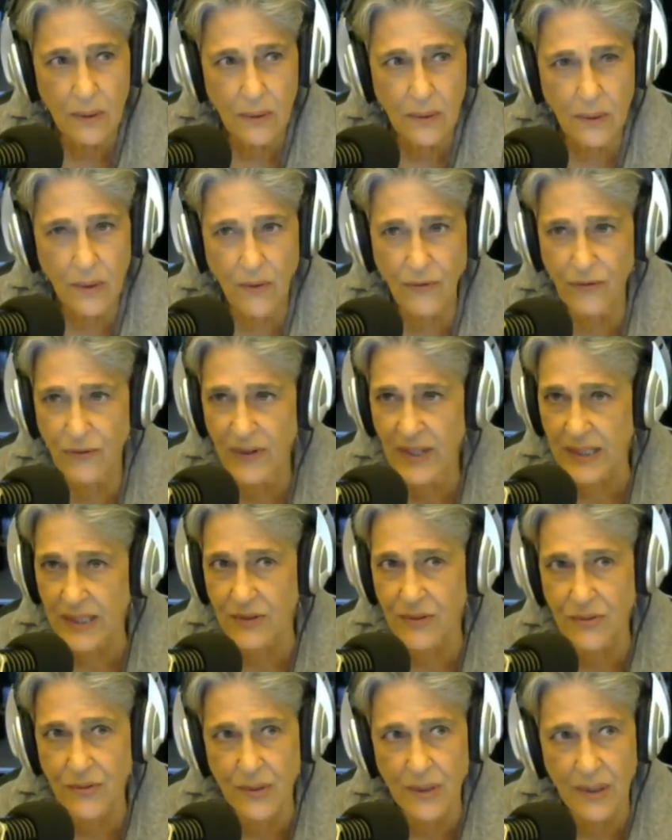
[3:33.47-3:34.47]

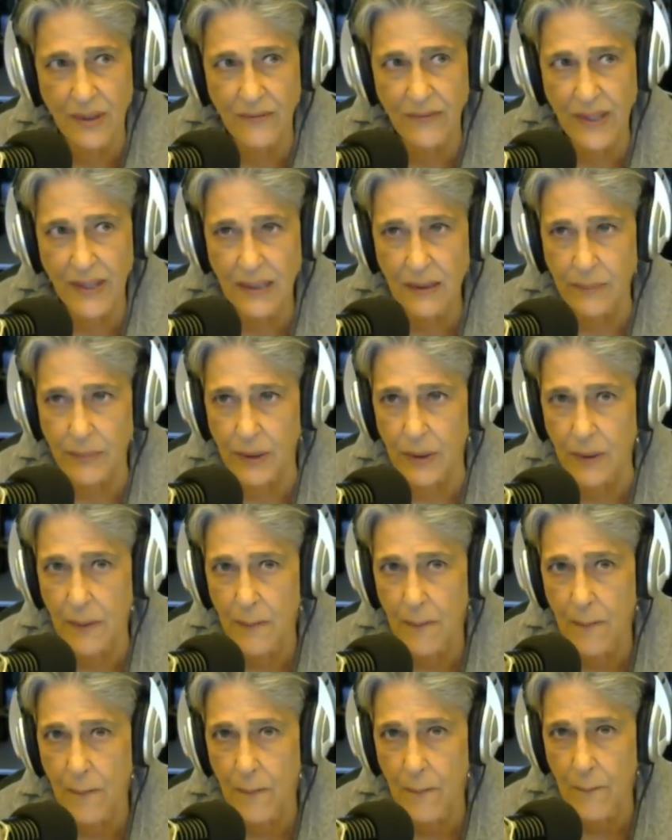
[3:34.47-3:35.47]
fix available.
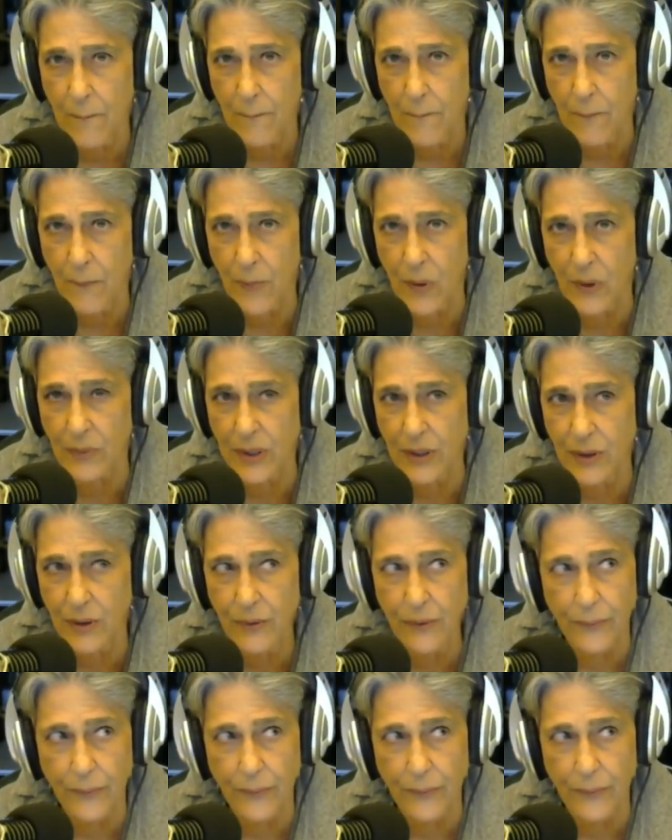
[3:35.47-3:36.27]
What do we do?